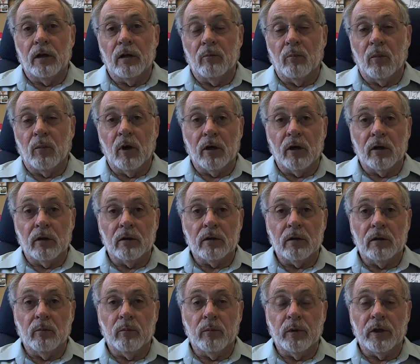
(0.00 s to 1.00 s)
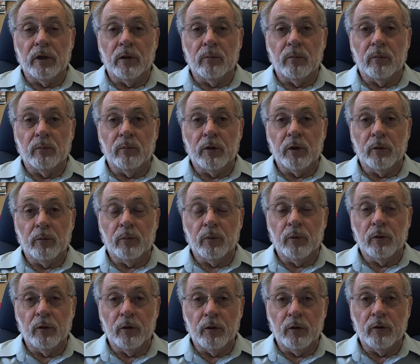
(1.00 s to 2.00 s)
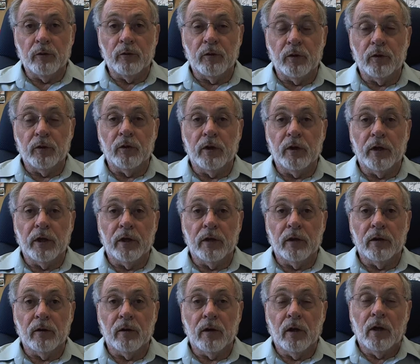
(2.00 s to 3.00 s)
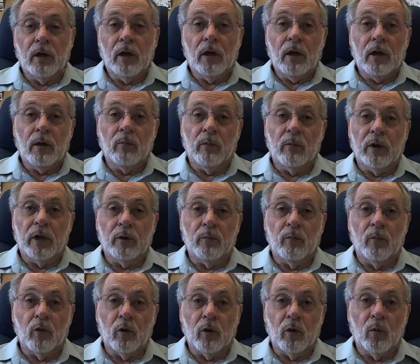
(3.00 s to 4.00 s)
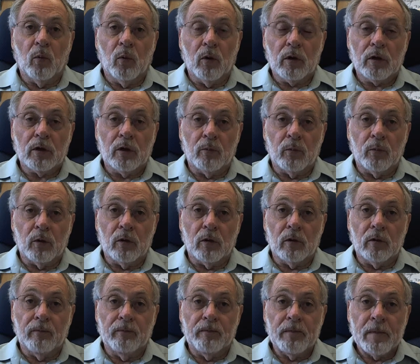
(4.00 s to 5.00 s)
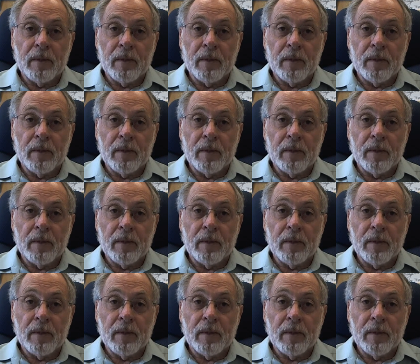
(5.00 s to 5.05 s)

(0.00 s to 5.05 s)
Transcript: model can be improved and made more workable.